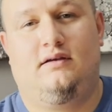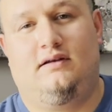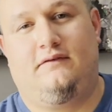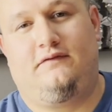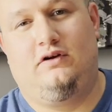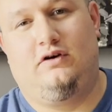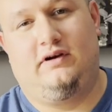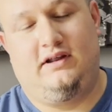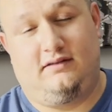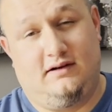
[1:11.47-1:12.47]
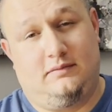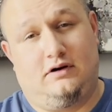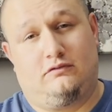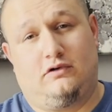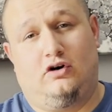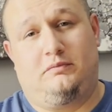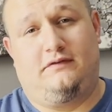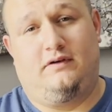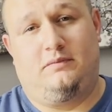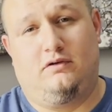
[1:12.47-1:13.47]
And if you know anything about rope,
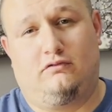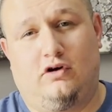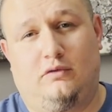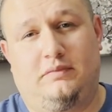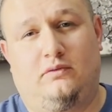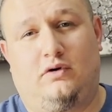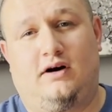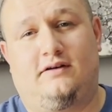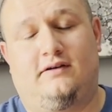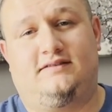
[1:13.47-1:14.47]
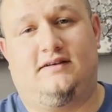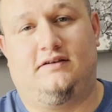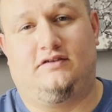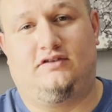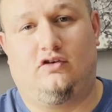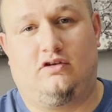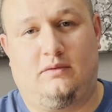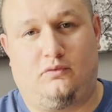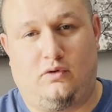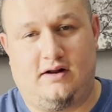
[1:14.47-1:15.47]
if you put rope in water, it's gonna soak
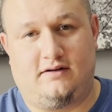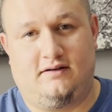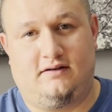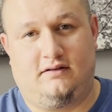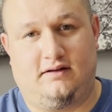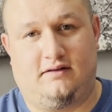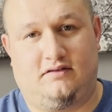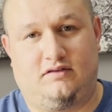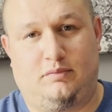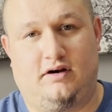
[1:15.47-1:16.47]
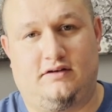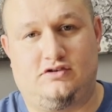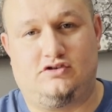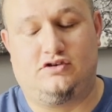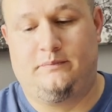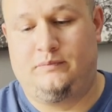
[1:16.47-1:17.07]
up water like a sponge.